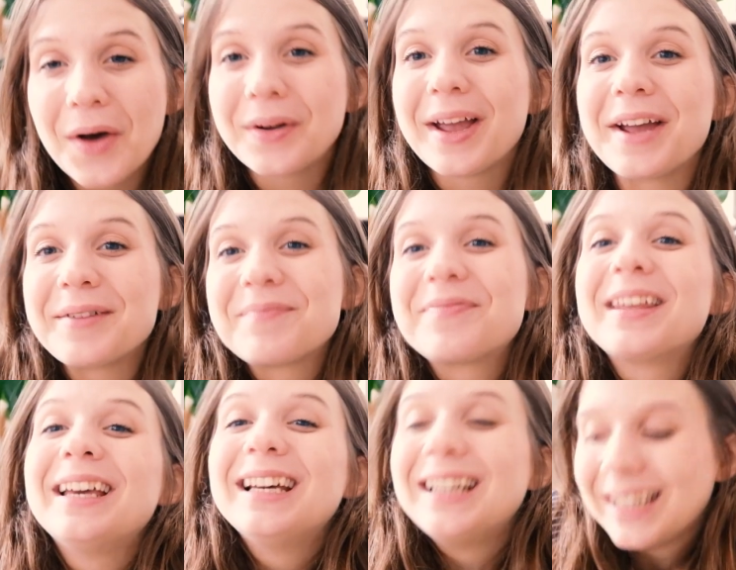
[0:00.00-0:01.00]
Okay,
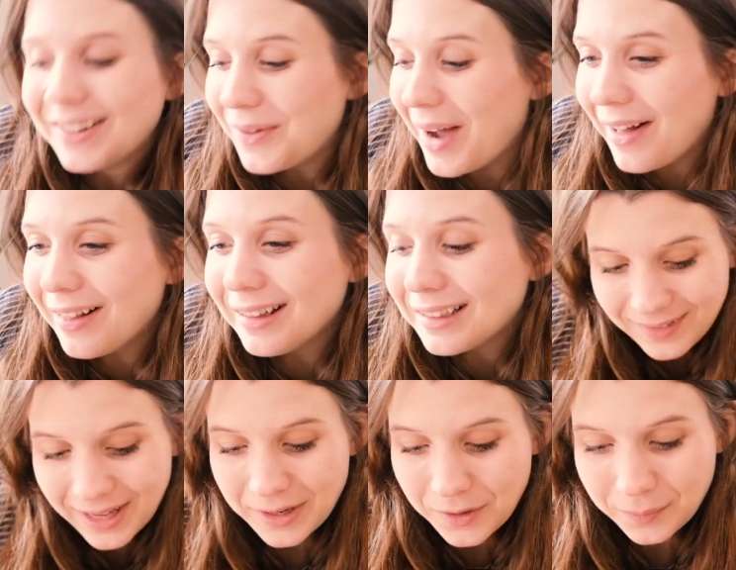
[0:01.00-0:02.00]
well,
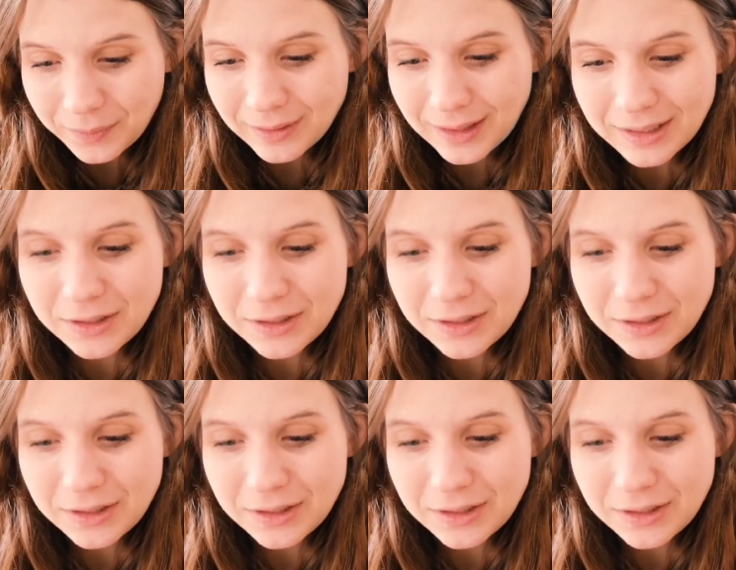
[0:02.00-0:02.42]
I hope that